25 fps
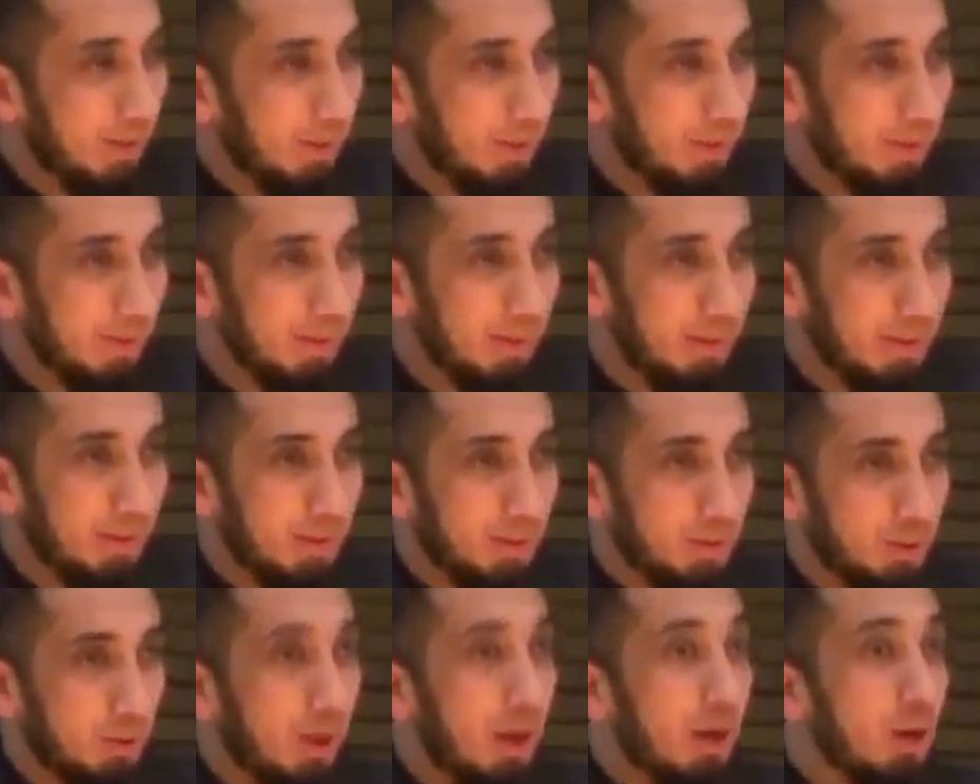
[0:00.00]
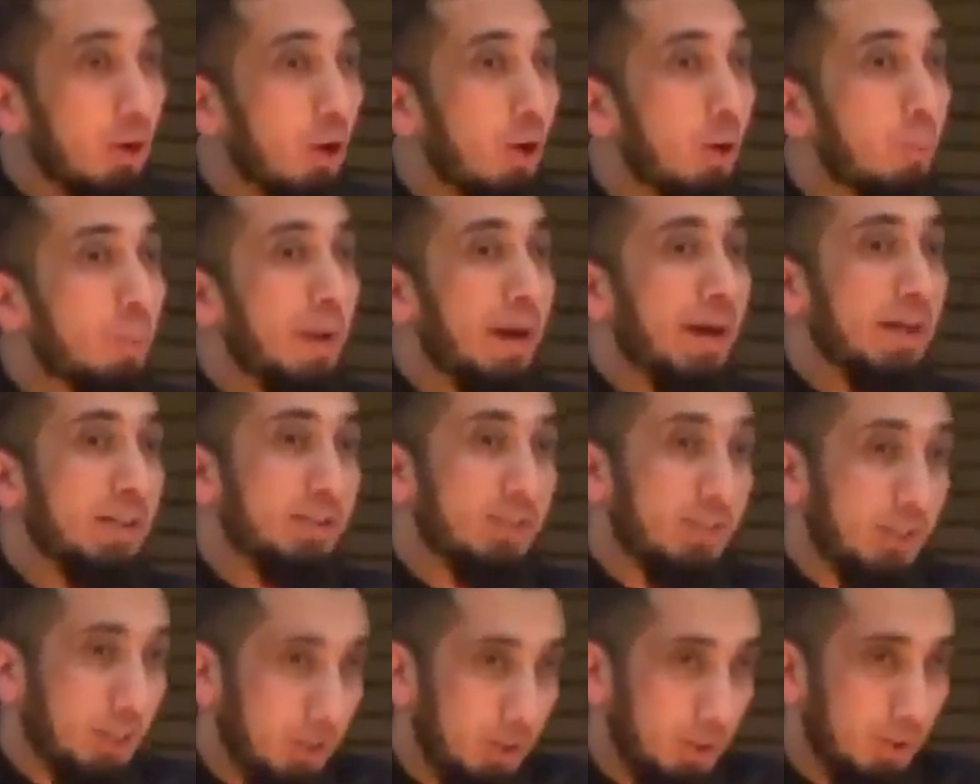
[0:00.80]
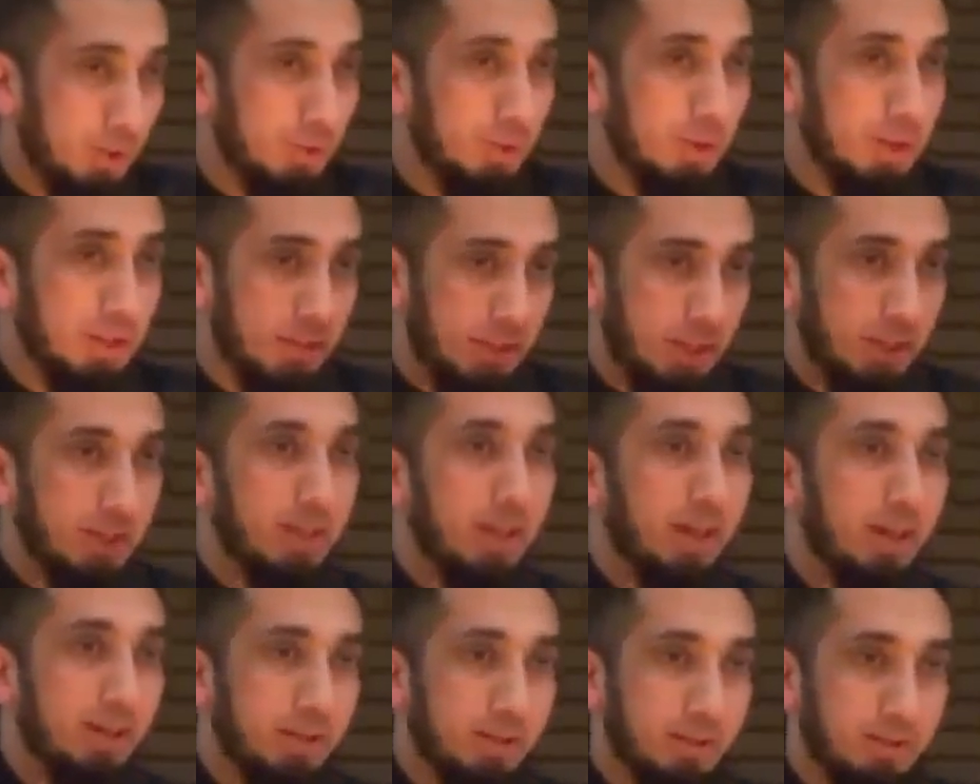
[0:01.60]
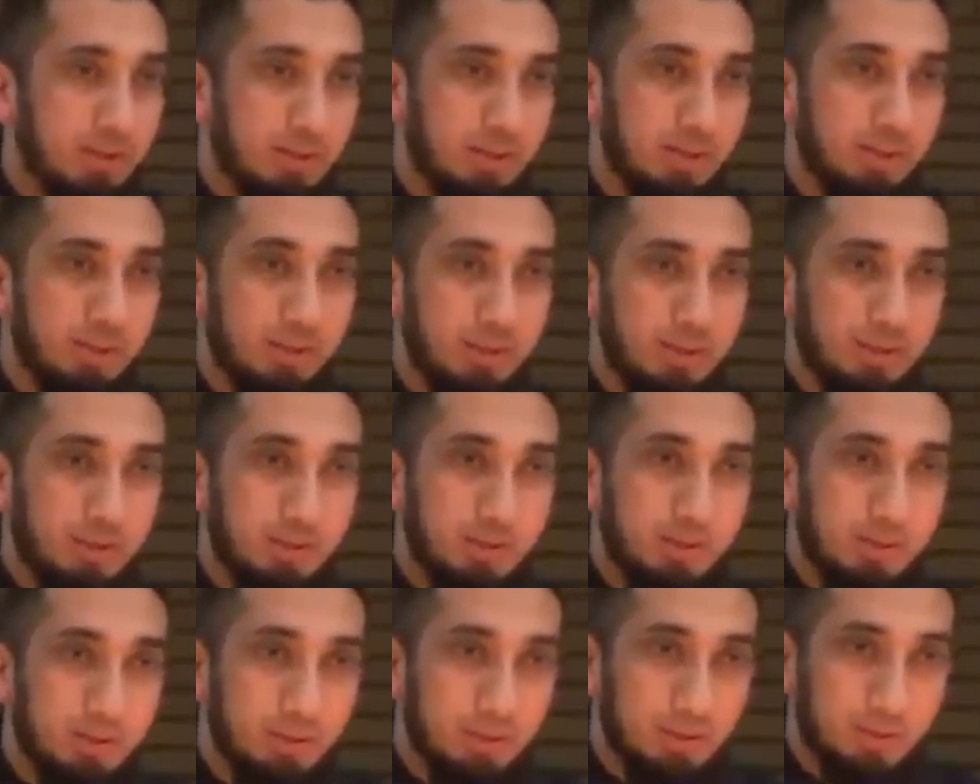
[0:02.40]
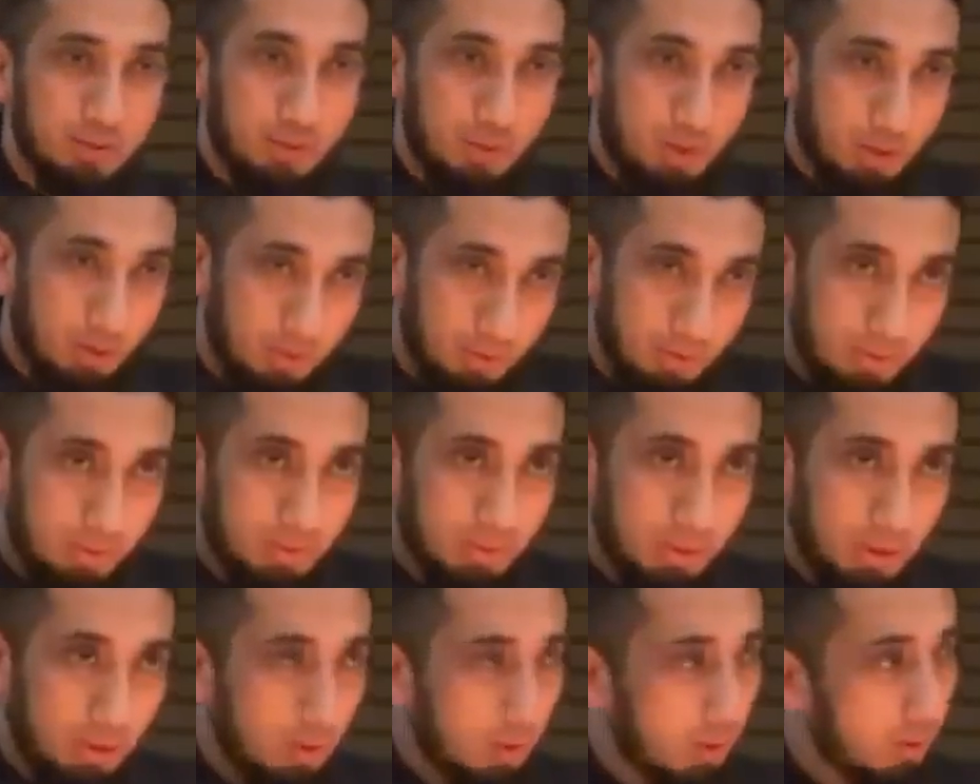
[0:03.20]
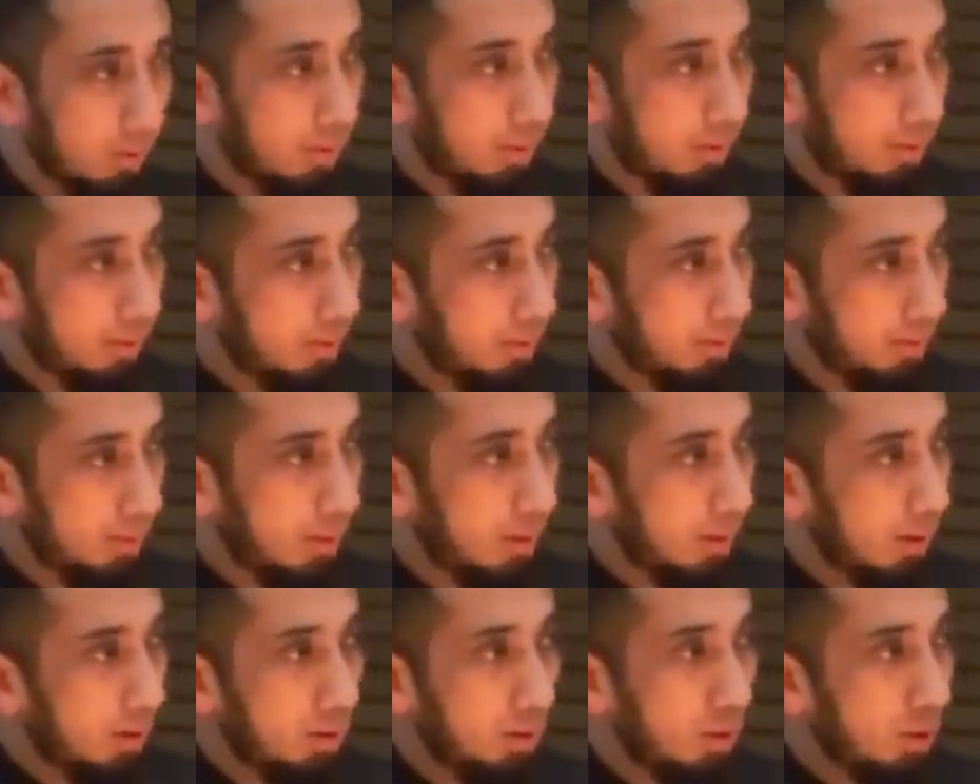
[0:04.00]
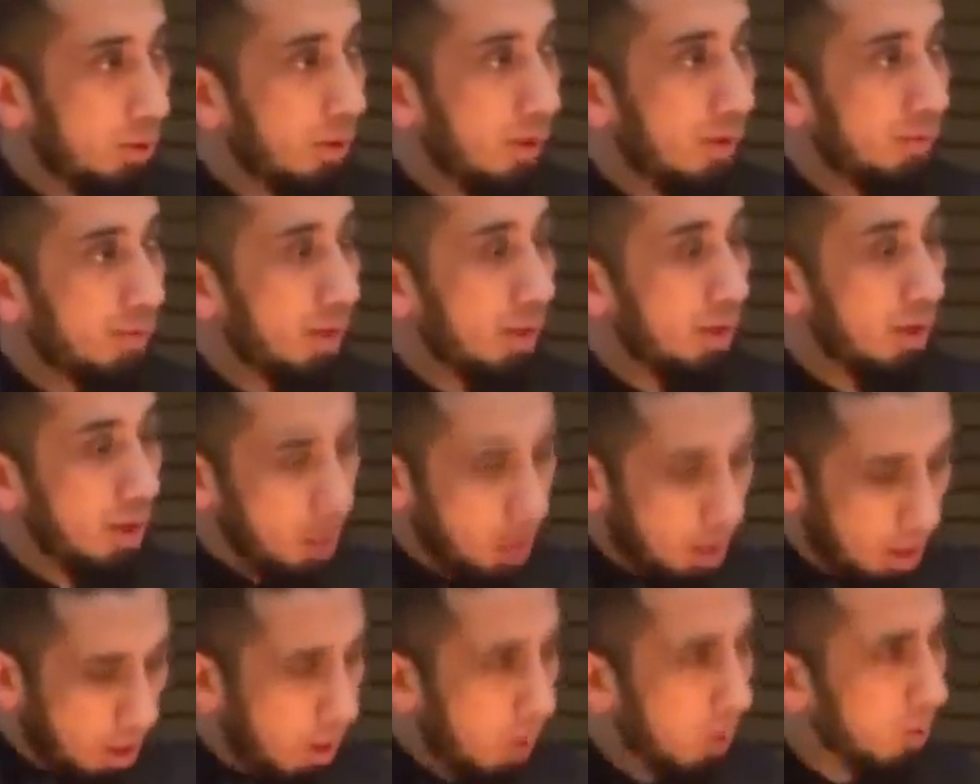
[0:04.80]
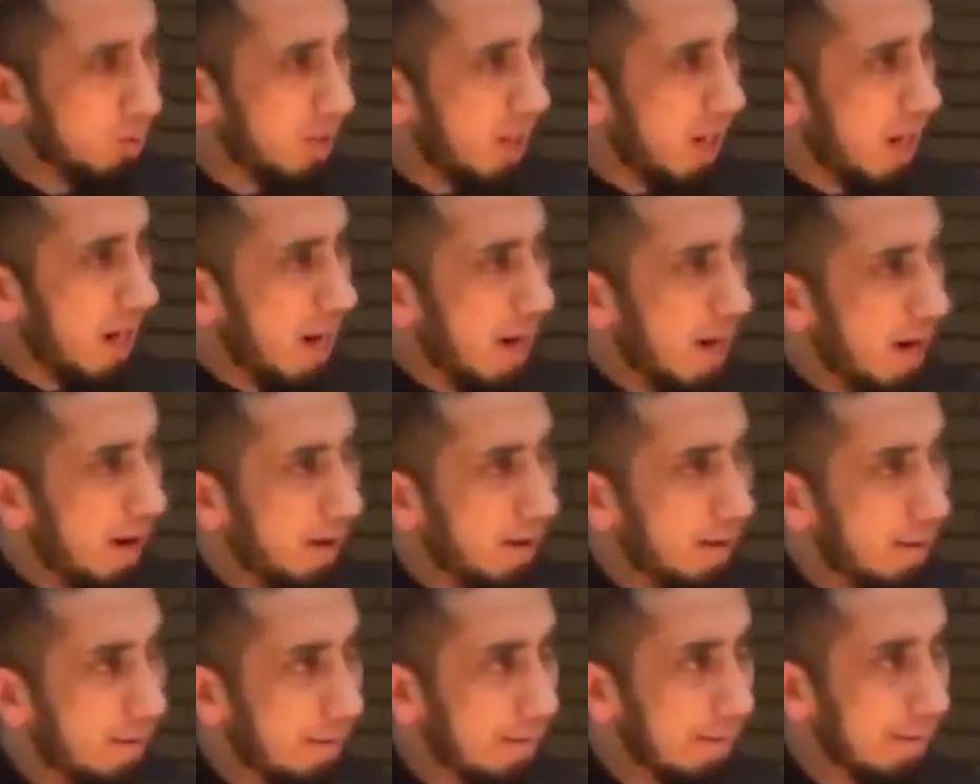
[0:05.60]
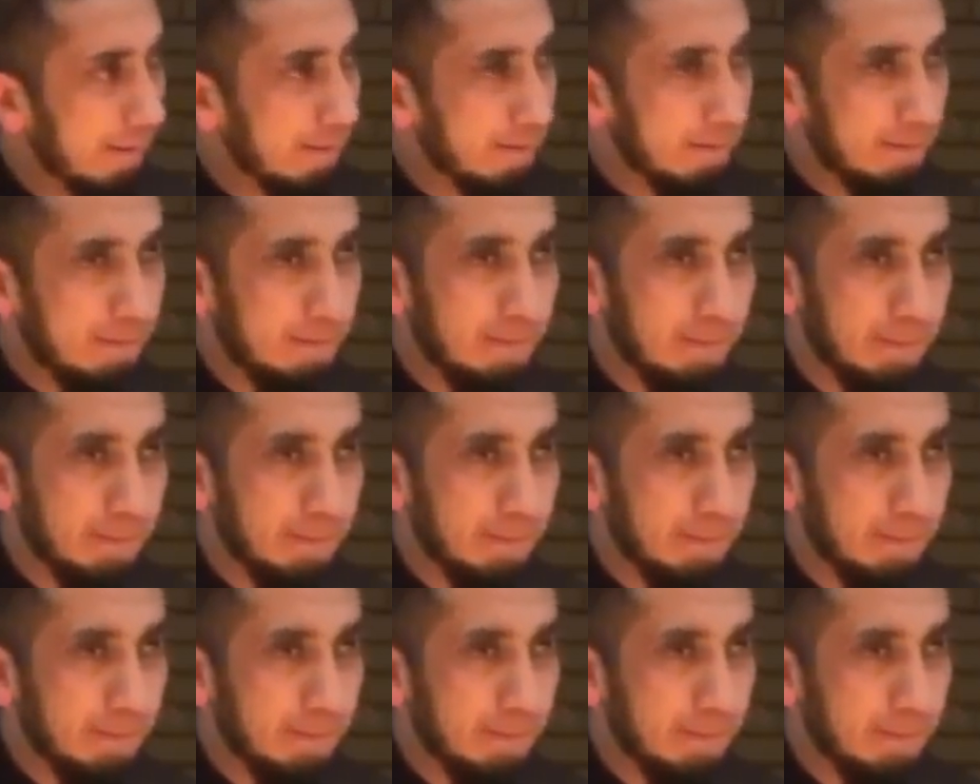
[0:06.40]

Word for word: you know, so I hope I see you in Jannah. So, you know, you don't have to, oh yeah?